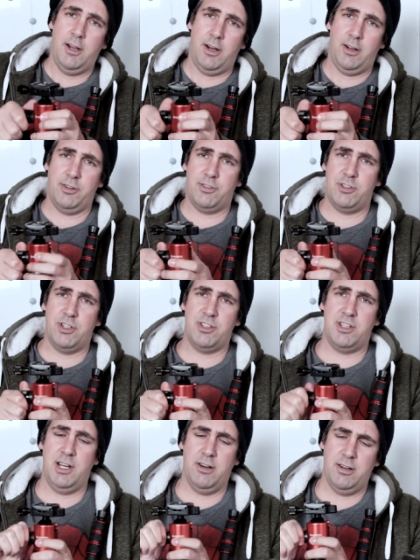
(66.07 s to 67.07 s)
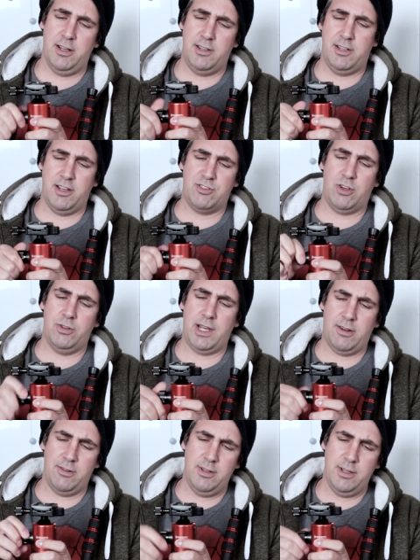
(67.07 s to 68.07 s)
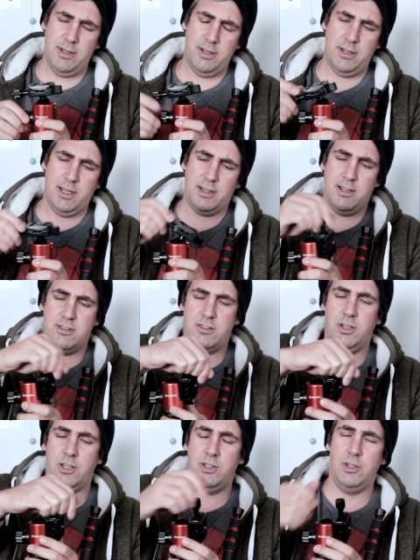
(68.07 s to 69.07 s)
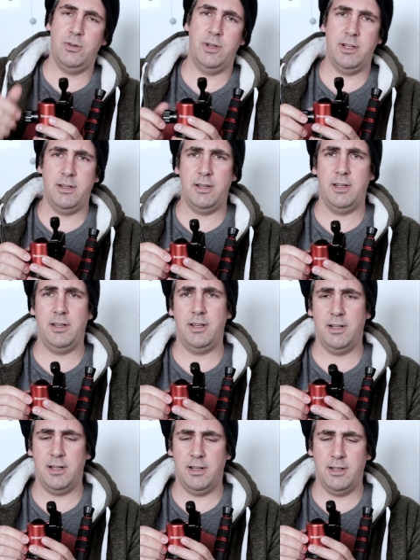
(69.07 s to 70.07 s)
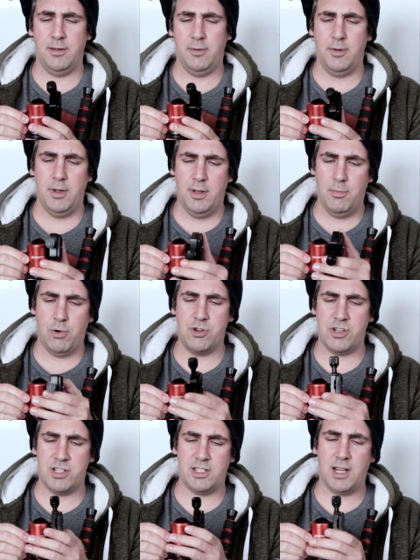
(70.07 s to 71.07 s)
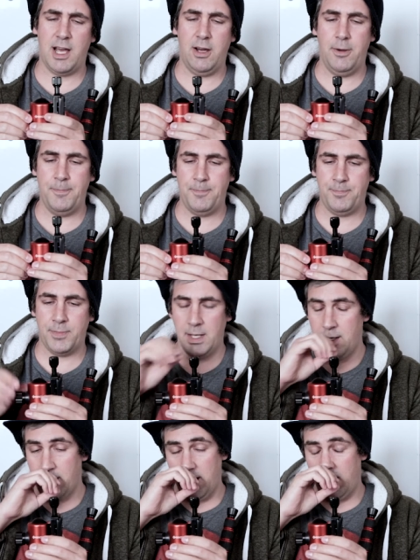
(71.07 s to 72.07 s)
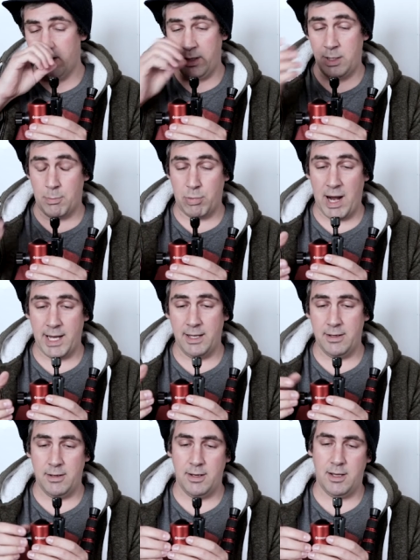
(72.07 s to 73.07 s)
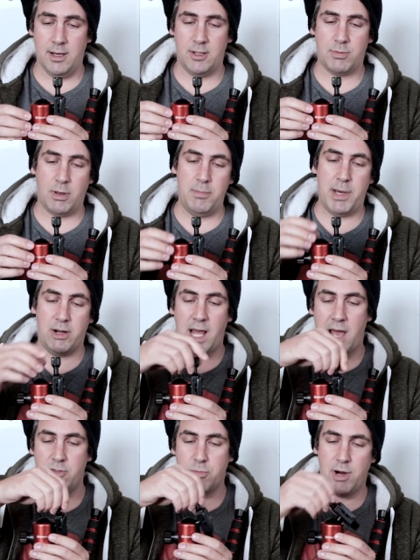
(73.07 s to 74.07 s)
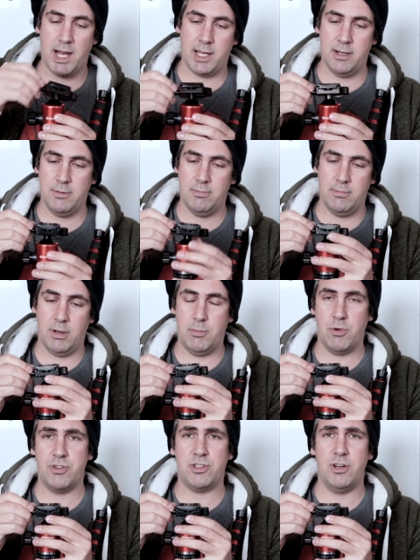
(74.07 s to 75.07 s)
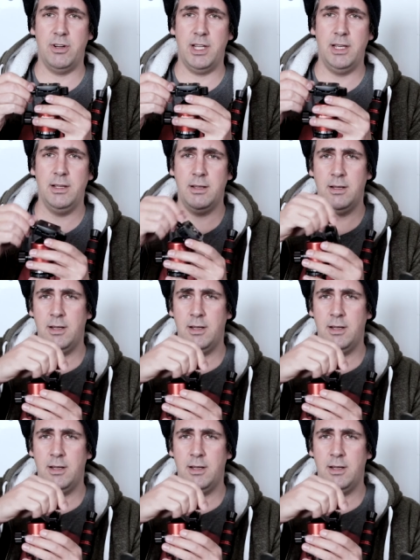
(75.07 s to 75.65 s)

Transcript: here, let's adjust it here. It does go down like this, so you can do it in, in a portrait style. You don't need a bracket. Uh, it's probably better to have a bracket, probably more sturdy,